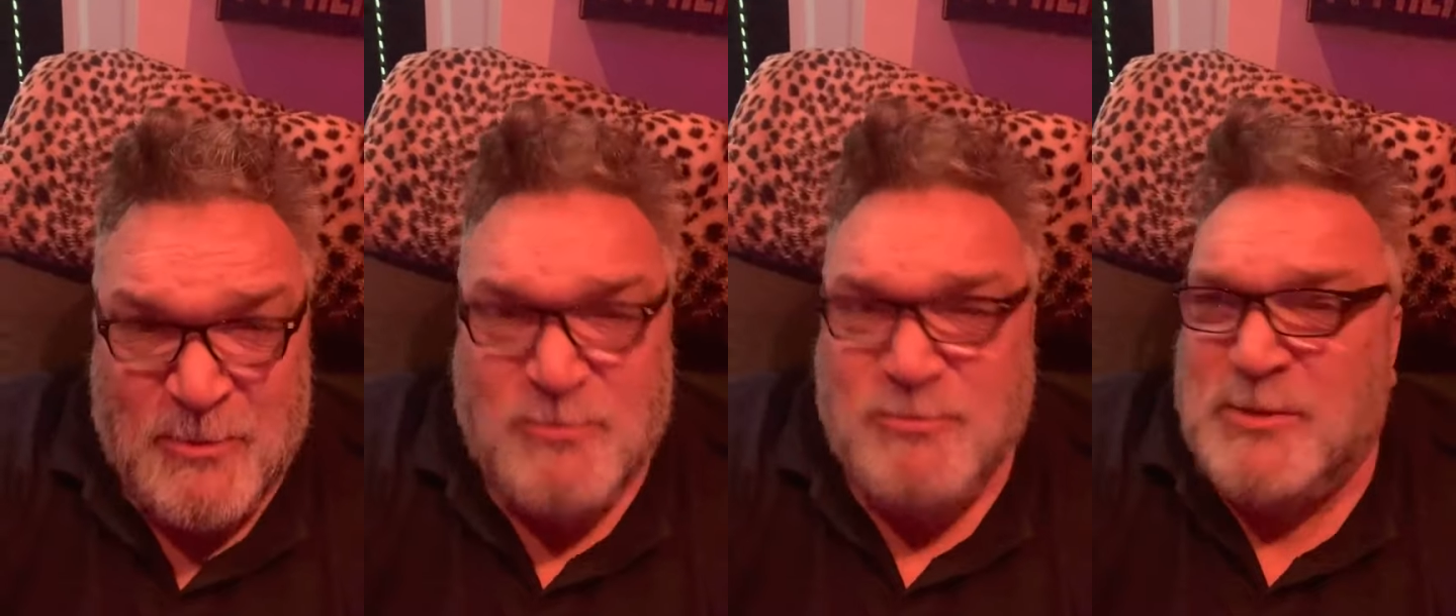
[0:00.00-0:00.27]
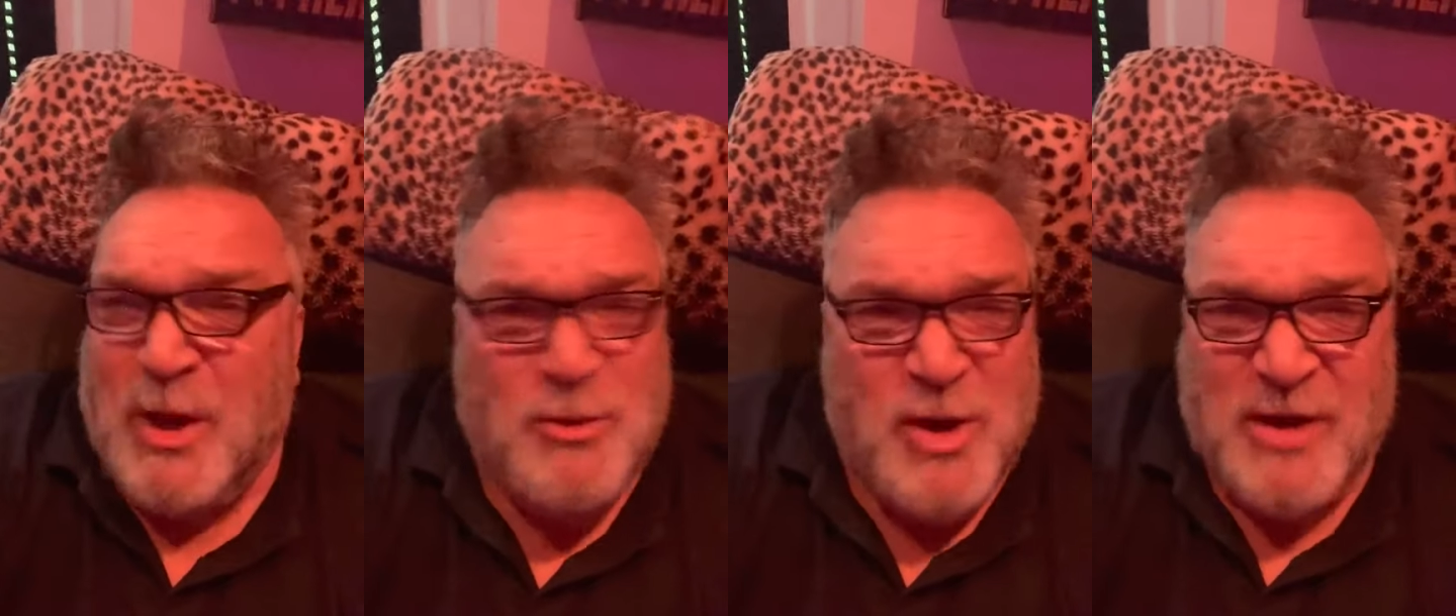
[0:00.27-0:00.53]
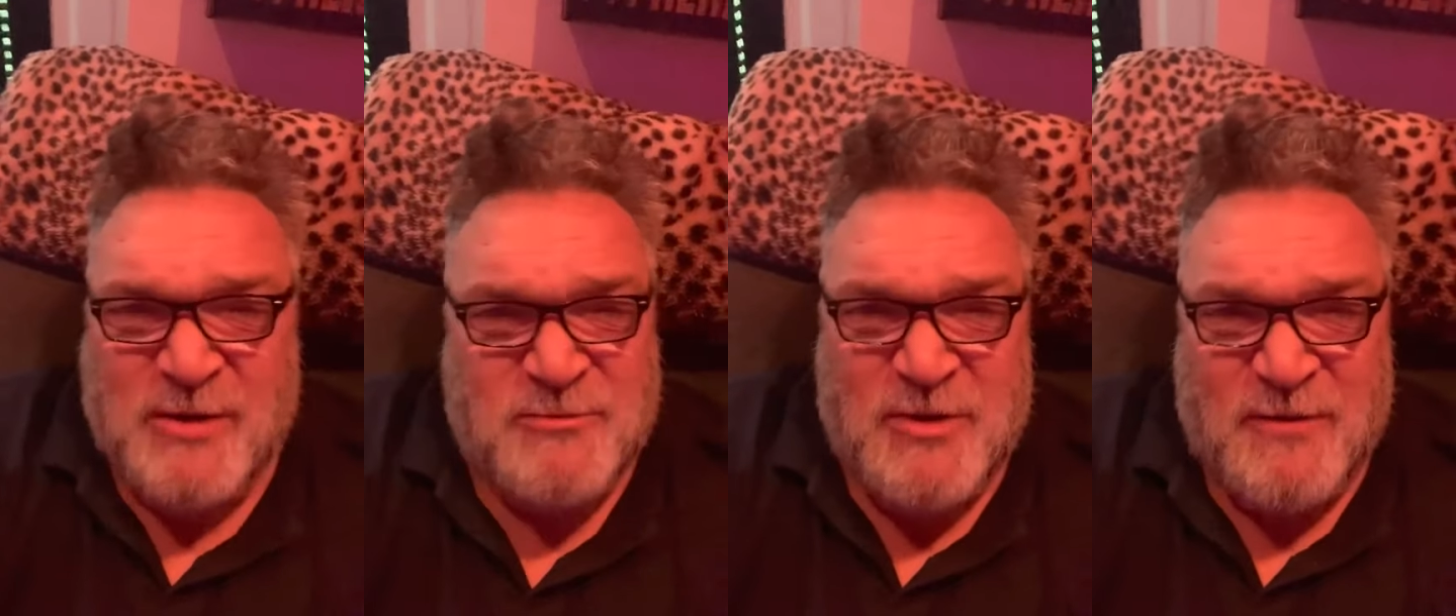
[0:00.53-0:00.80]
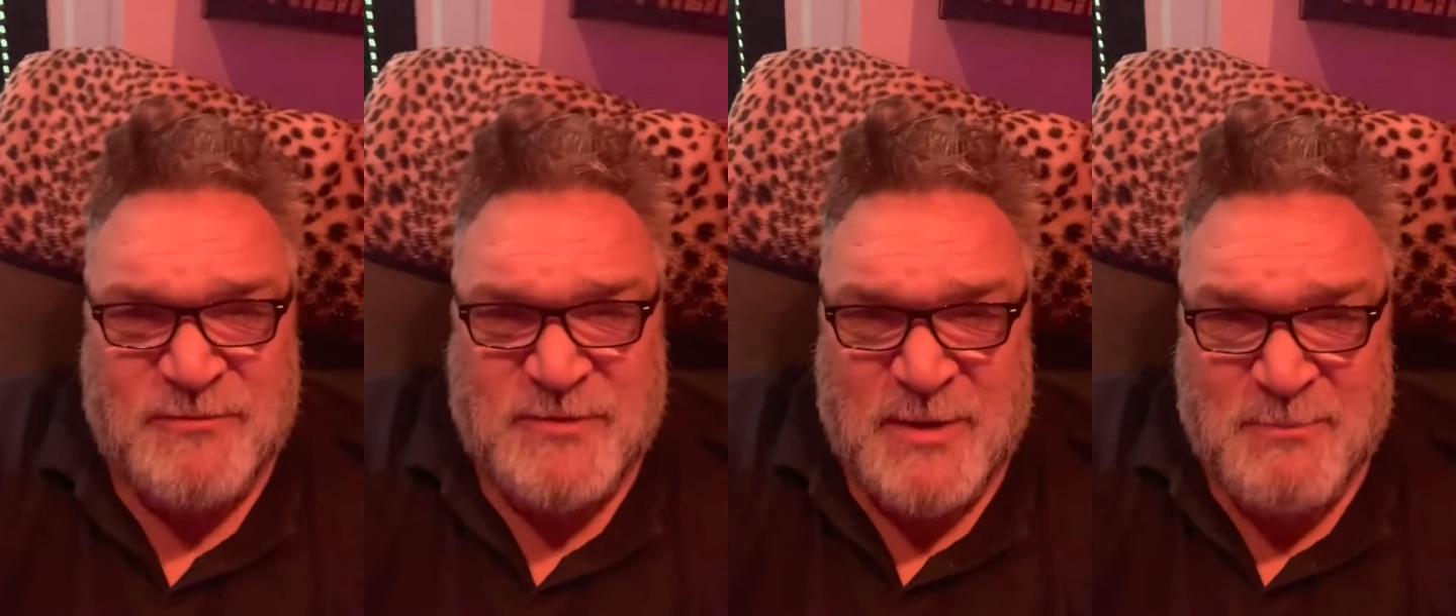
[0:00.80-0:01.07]
like
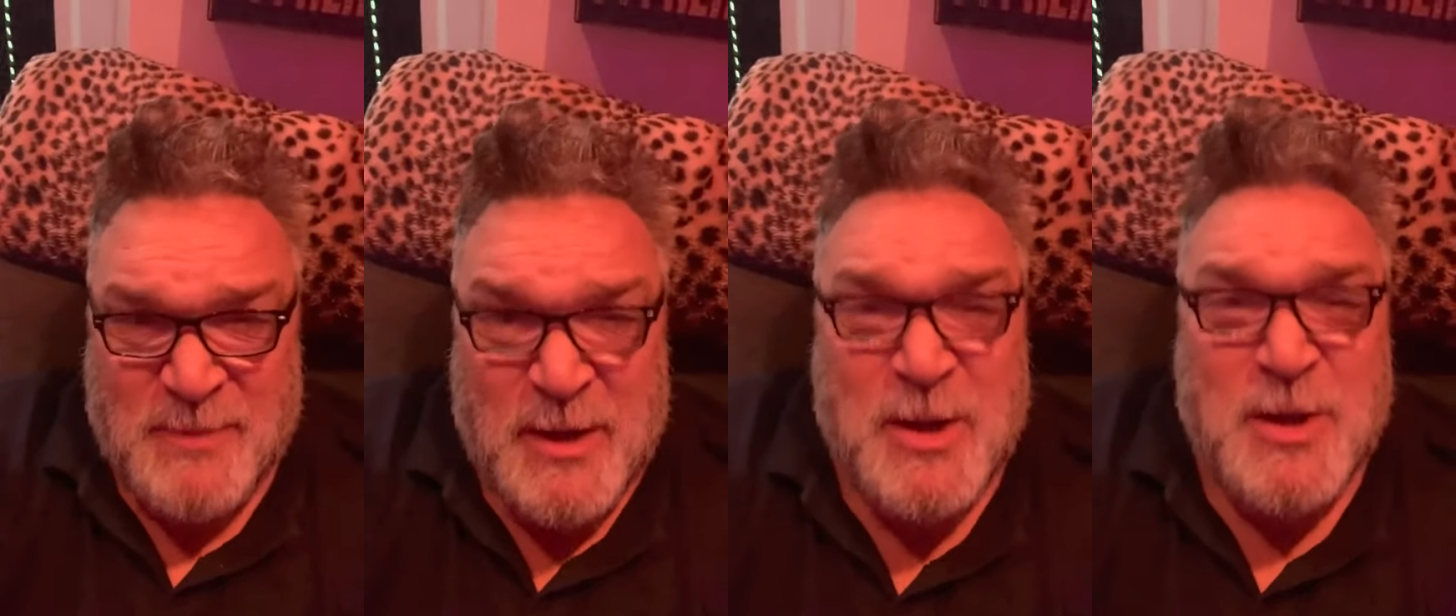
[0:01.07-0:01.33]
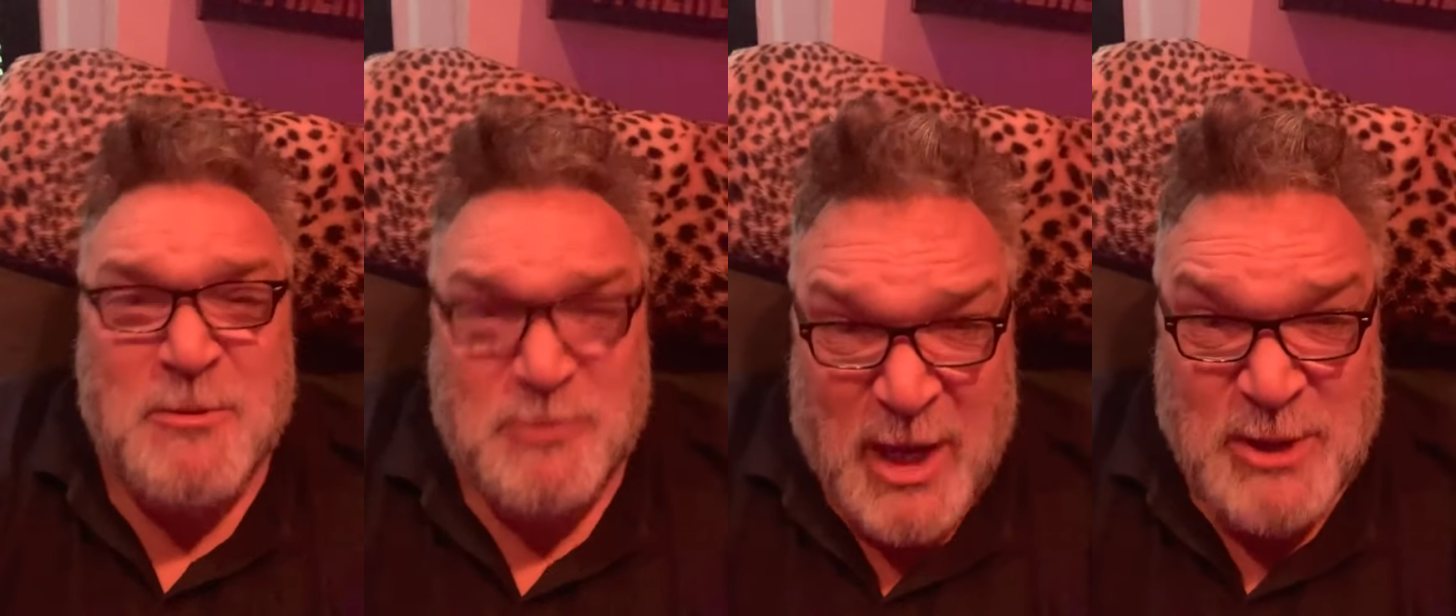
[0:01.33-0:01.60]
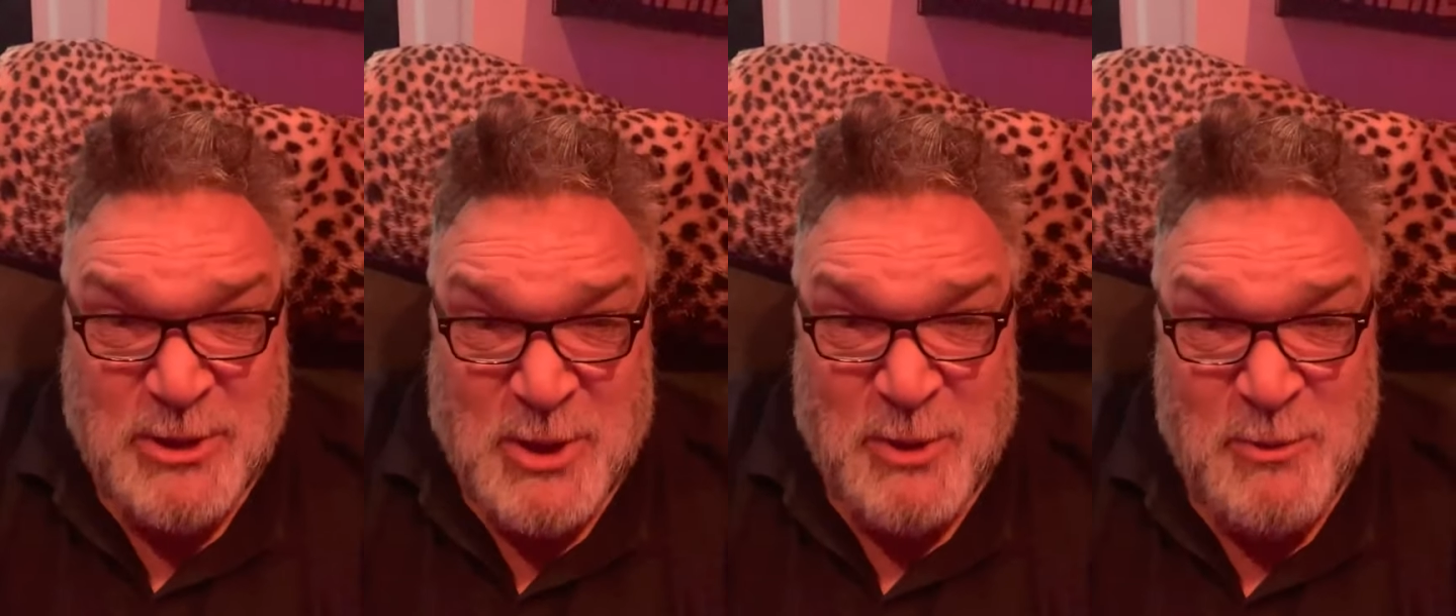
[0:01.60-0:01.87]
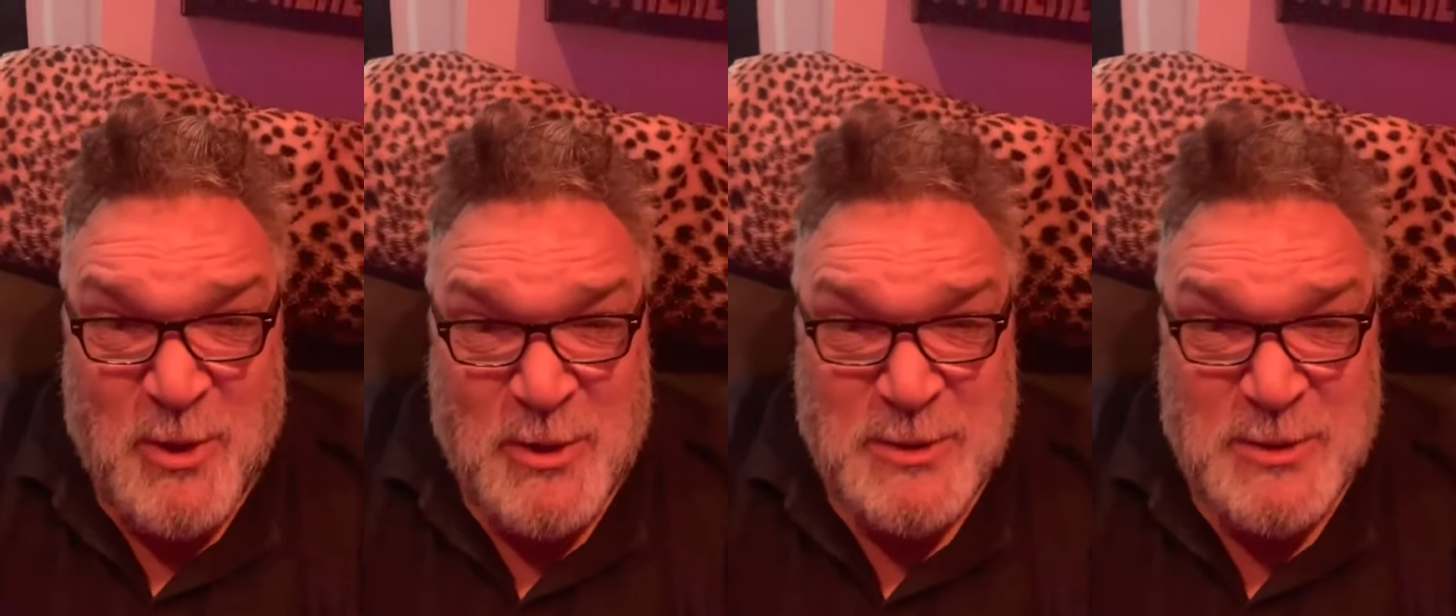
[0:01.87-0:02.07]
grafting. Me, they do.